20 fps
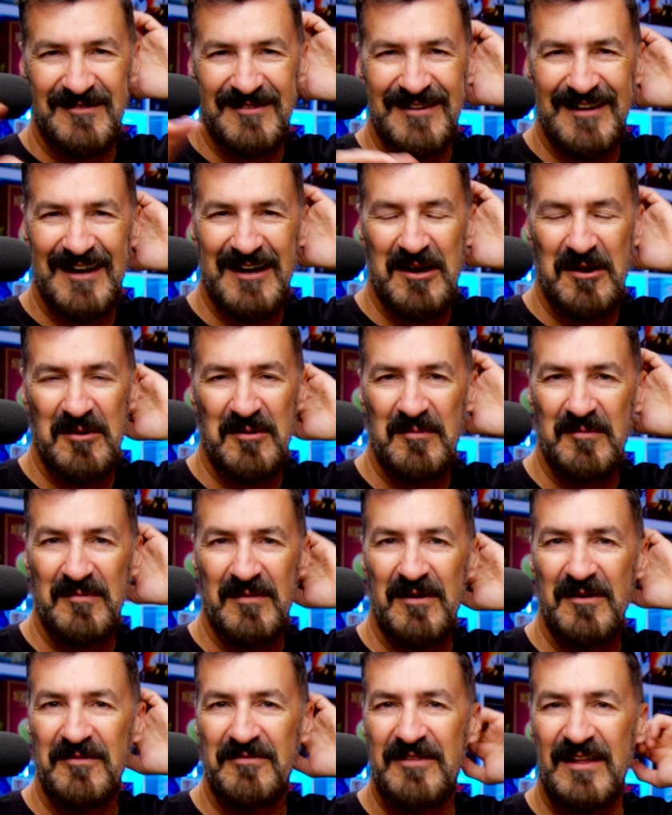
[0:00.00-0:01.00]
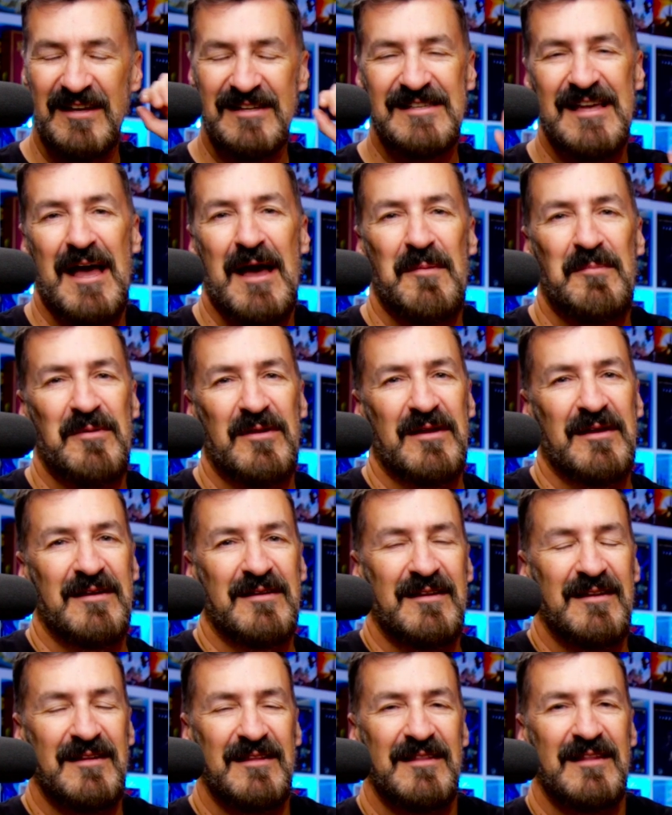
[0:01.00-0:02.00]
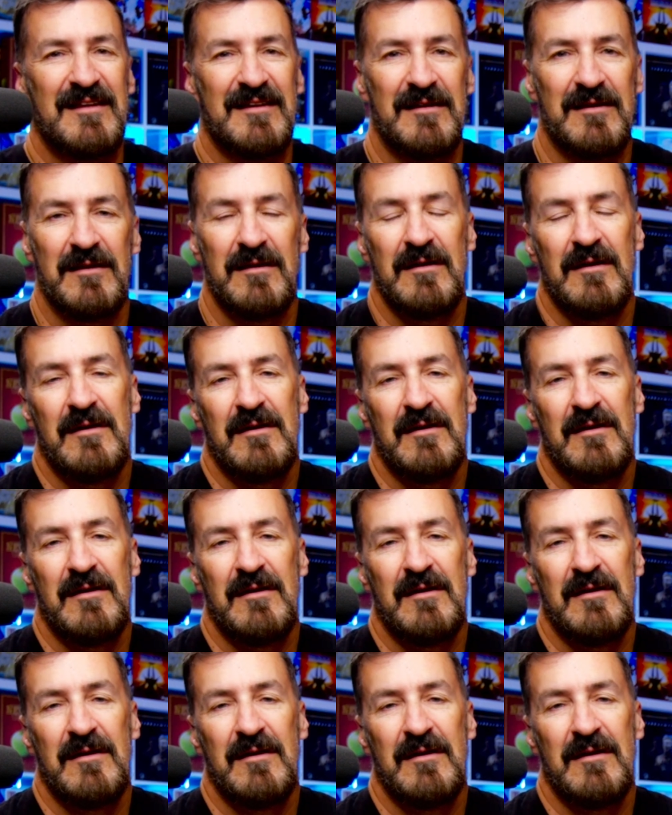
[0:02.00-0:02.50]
of things happening, and